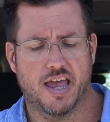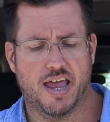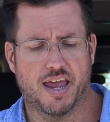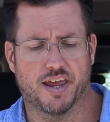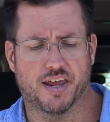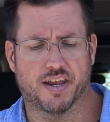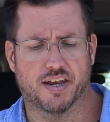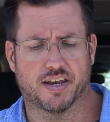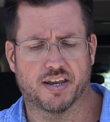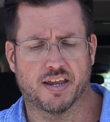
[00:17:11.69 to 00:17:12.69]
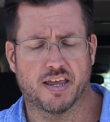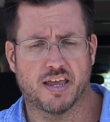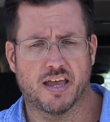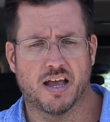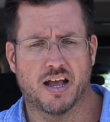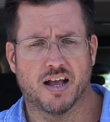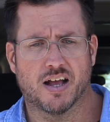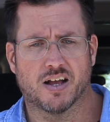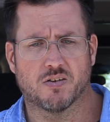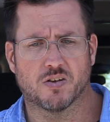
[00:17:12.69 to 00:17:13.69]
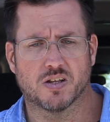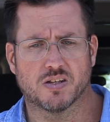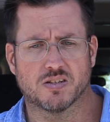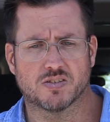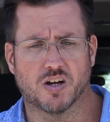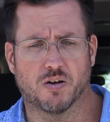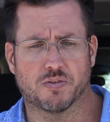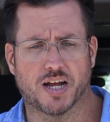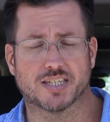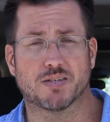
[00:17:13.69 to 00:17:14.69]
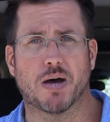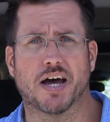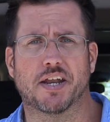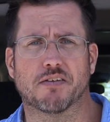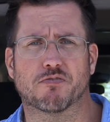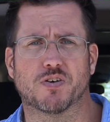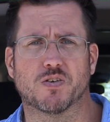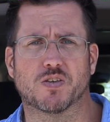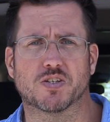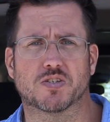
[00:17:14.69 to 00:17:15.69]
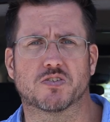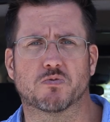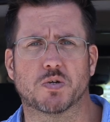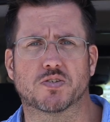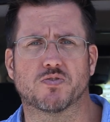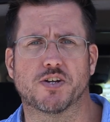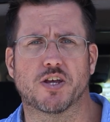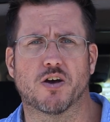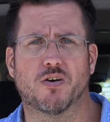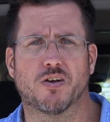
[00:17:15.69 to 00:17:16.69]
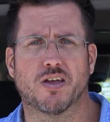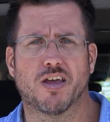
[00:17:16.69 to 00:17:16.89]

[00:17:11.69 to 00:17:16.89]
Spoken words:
And so that's about it for this week's video.